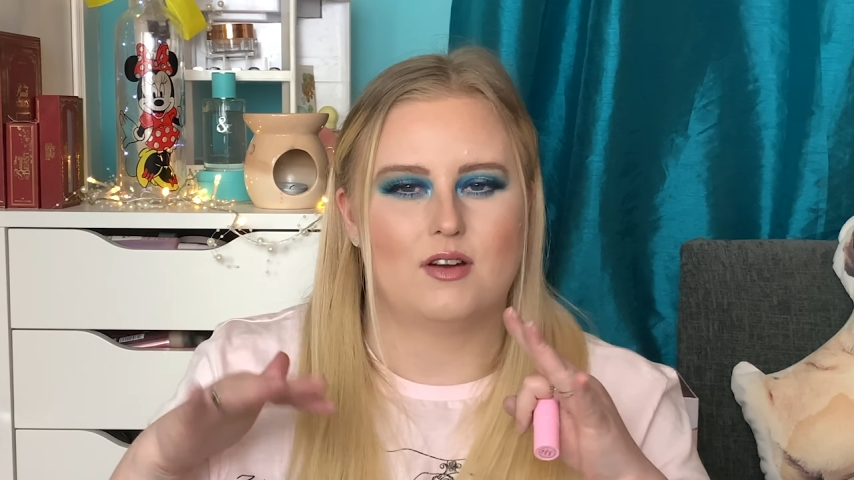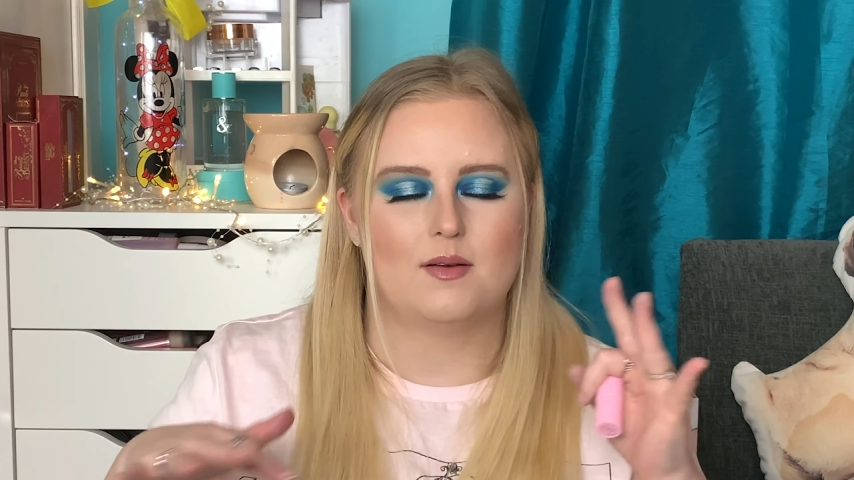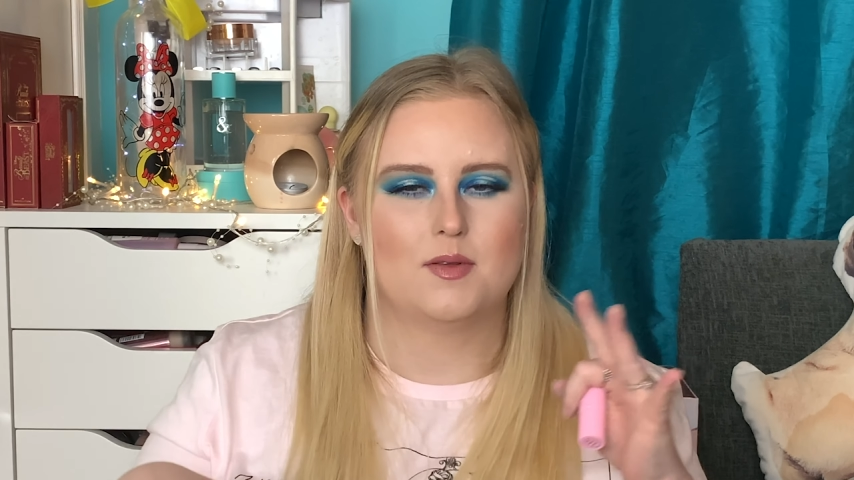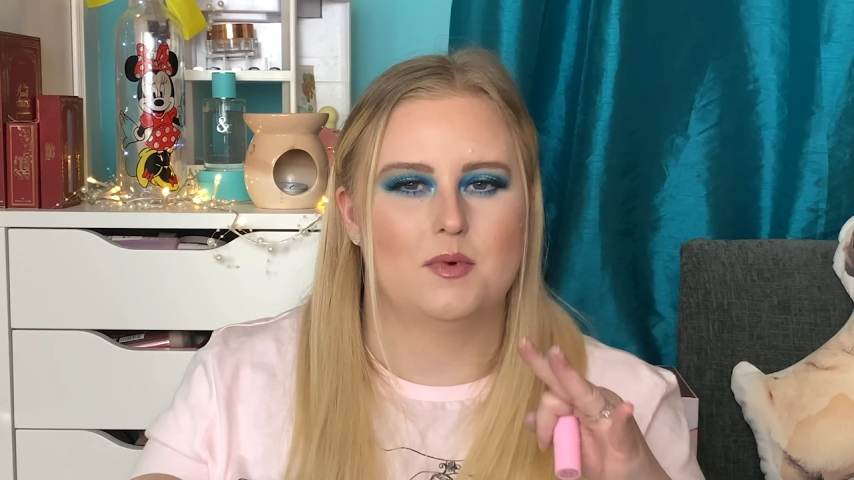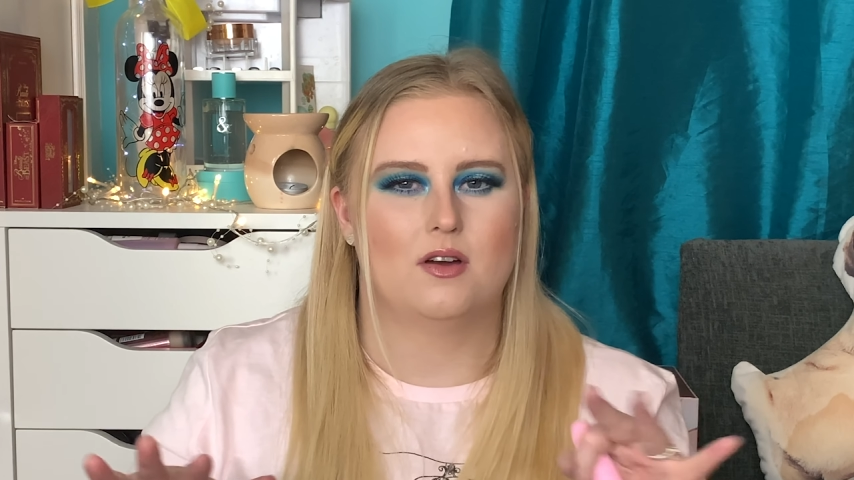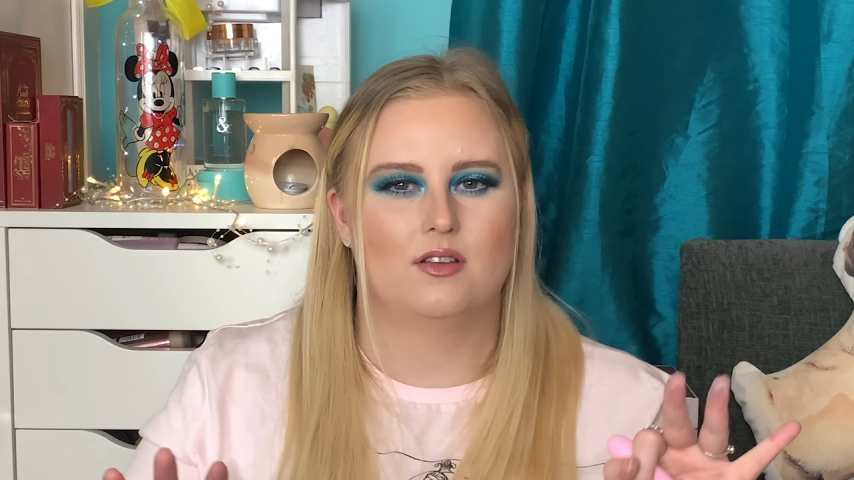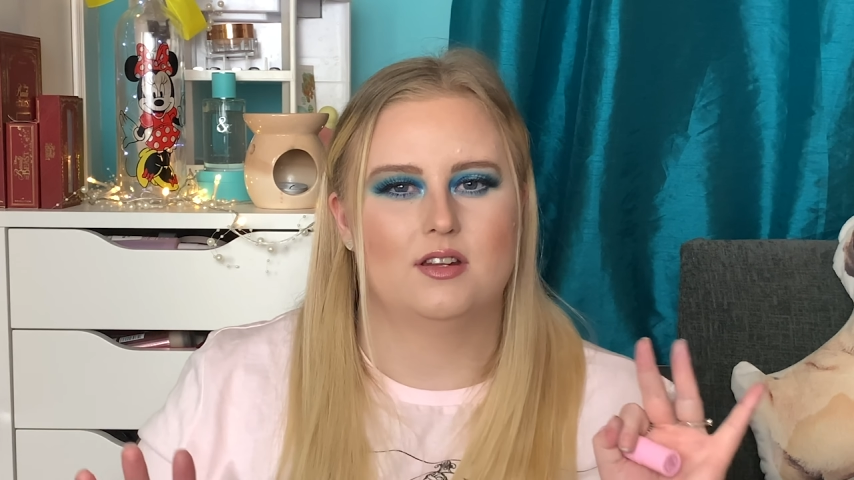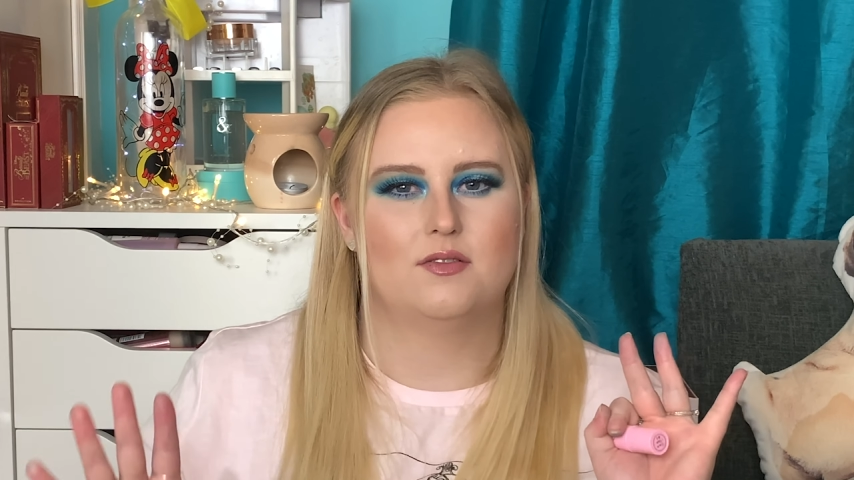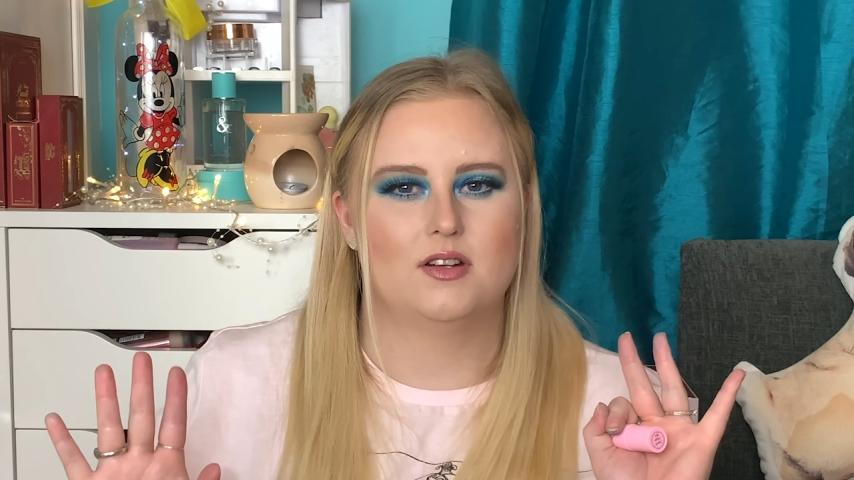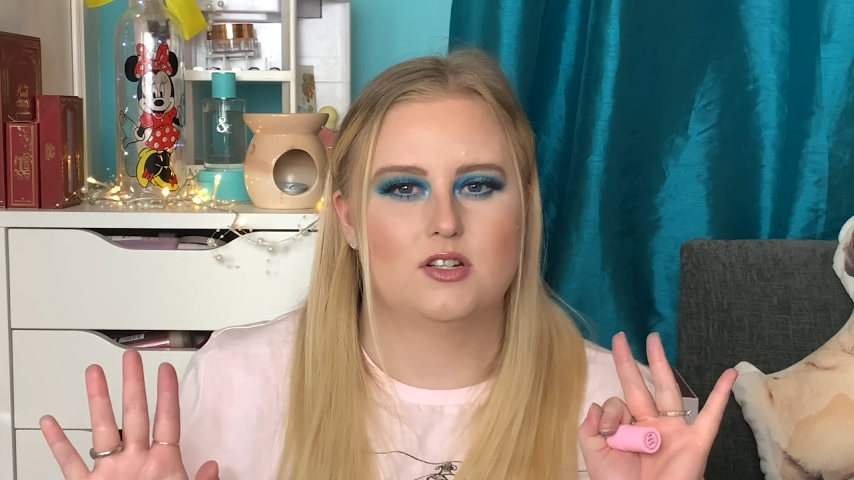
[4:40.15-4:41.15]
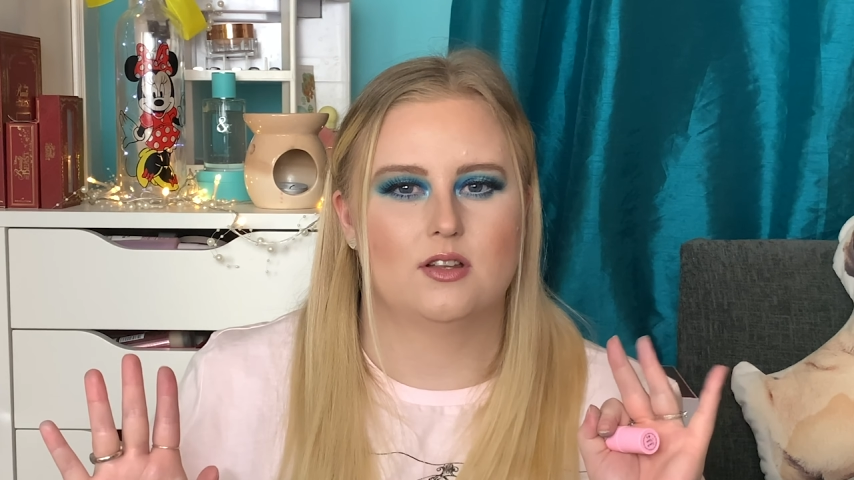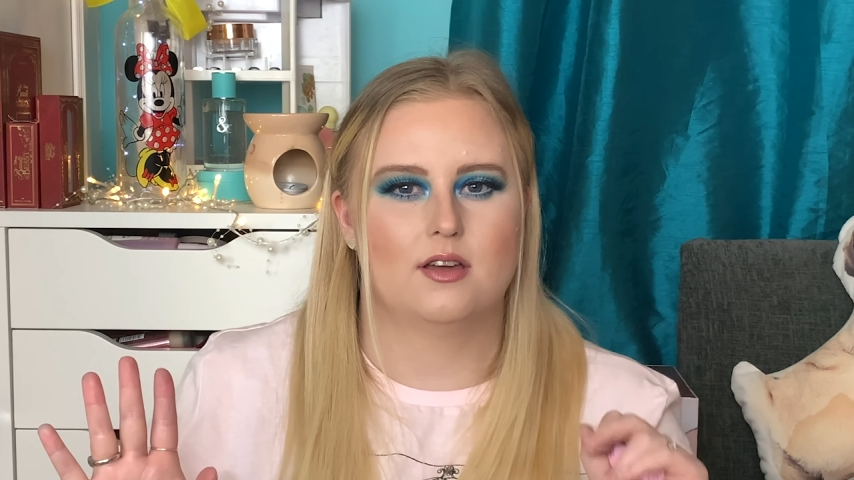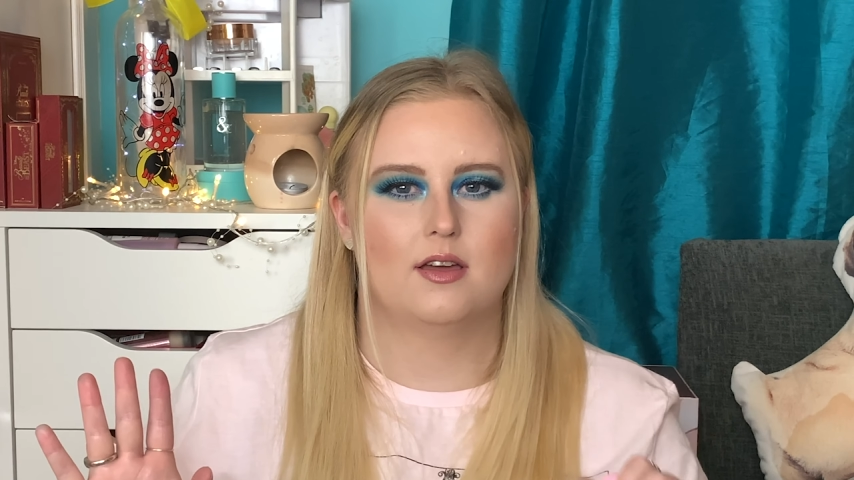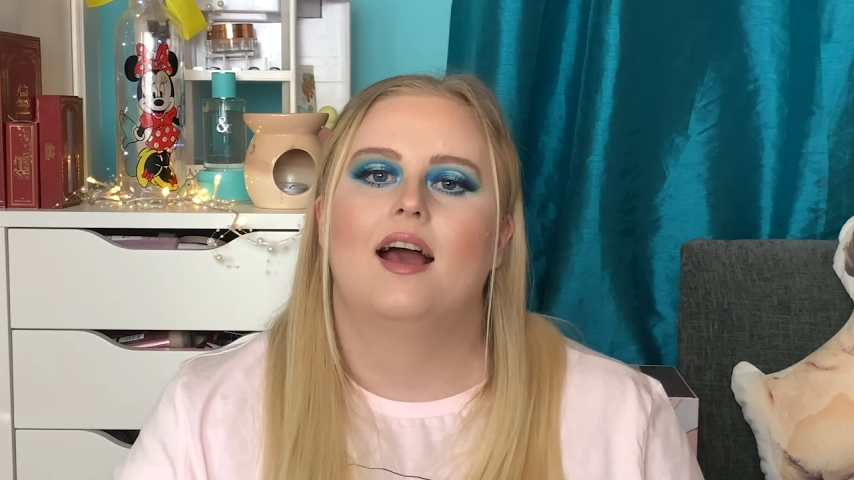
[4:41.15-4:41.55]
wrap them all individually.